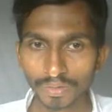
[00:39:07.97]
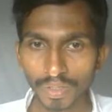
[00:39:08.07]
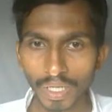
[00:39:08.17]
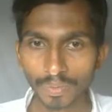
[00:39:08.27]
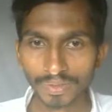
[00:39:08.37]

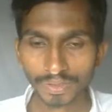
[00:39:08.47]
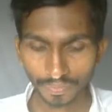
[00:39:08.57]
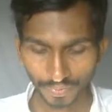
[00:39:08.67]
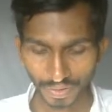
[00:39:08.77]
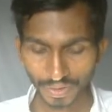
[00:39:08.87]
I was
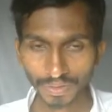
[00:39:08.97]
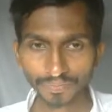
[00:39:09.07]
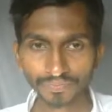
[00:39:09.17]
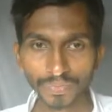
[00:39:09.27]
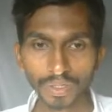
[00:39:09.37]
somewhere here.
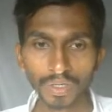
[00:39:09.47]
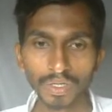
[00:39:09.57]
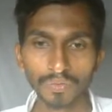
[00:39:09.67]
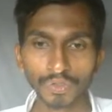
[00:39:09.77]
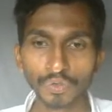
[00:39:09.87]

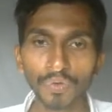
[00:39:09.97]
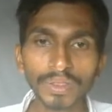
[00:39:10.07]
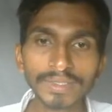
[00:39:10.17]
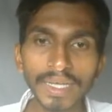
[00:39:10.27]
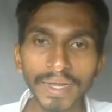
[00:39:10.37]
First of all,
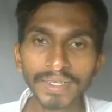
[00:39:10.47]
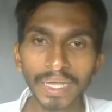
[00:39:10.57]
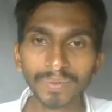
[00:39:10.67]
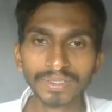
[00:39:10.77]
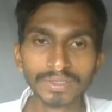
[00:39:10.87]
this ID I
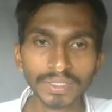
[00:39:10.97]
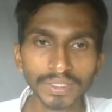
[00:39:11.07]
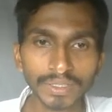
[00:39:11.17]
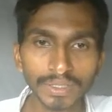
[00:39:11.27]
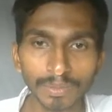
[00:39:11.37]
was
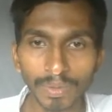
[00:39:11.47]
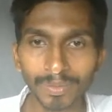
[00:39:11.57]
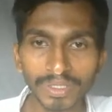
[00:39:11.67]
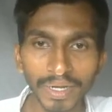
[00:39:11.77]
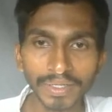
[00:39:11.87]
setting a
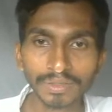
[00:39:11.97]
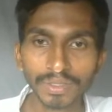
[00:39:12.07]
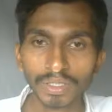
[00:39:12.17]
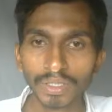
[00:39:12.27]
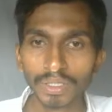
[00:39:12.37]
public ID,
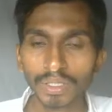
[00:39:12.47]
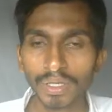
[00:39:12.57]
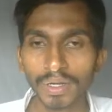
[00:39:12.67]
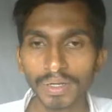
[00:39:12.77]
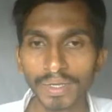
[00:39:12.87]

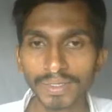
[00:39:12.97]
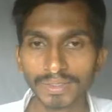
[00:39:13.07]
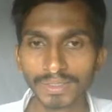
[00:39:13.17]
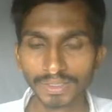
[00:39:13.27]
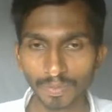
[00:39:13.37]
and I can
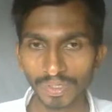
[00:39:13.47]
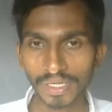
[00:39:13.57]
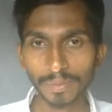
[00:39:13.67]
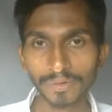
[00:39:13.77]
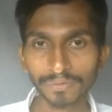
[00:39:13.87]
just simply
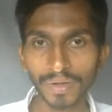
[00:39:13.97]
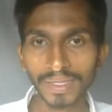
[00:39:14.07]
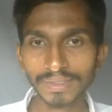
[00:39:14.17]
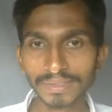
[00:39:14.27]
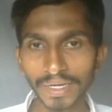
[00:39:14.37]
name it
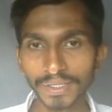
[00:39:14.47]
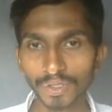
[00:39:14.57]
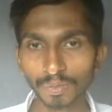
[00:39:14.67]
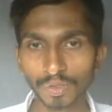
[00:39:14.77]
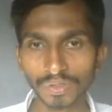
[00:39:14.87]
files right now,
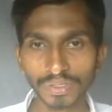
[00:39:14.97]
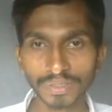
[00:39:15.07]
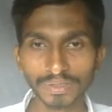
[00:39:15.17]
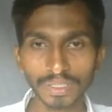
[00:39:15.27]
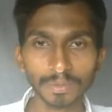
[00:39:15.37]
because
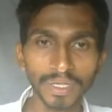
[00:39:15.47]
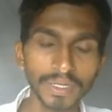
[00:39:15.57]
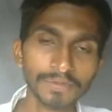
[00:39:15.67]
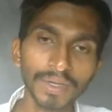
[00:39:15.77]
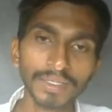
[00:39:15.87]
that's gonna be any
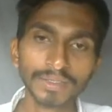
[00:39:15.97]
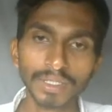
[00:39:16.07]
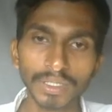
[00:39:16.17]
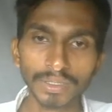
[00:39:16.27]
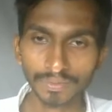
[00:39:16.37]
files,
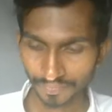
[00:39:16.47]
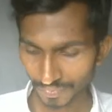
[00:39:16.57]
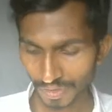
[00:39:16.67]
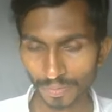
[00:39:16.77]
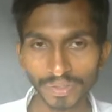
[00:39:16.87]
again
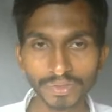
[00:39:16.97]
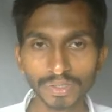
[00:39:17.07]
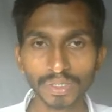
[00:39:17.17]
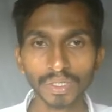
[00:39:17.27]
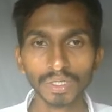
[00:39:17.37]
depends.
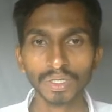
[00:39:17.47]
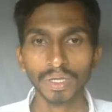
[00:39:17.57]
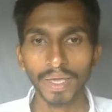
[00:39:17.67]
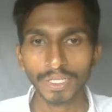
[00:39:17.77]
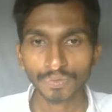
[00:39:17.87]

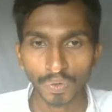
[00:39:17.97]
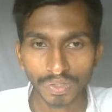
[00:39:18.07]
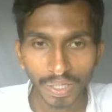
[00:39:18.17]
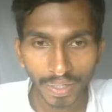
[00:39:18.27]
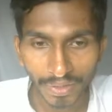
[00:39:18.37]
As for
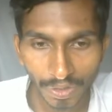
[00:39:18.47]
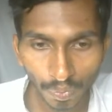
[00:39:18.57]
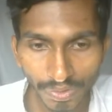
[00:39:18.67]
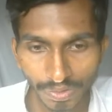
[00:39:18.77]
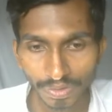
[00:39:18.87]
the another
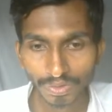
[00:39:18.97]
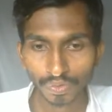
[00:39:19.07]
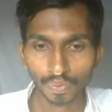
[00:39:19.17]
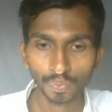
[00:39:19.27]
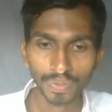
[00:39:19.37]
ones, so
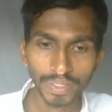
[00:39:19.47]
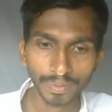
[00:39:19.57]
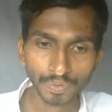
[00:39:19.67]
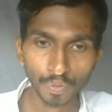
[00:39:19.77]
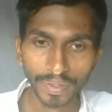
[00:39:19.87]
we have
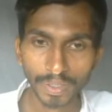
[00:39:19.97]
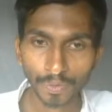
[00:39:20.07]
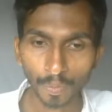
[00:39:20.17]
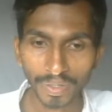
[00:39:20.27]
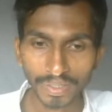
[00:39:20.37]
so many
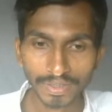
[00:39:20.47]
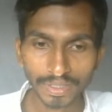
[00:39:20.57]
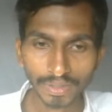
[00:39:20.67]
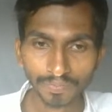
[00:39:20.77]
properties here,